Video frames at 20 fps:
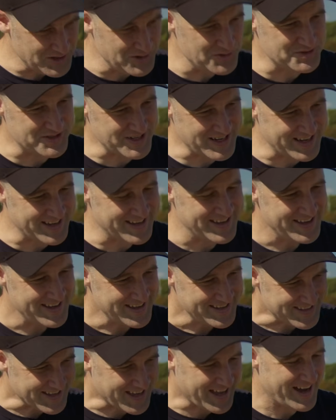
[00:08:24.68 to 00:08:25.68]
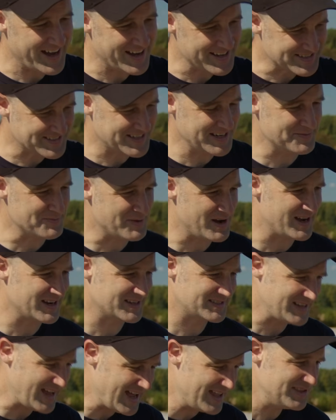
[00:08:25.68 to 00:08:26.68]
using the car skid
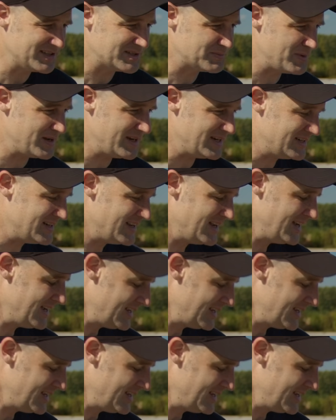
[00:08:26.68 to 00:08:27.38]
marks and the speed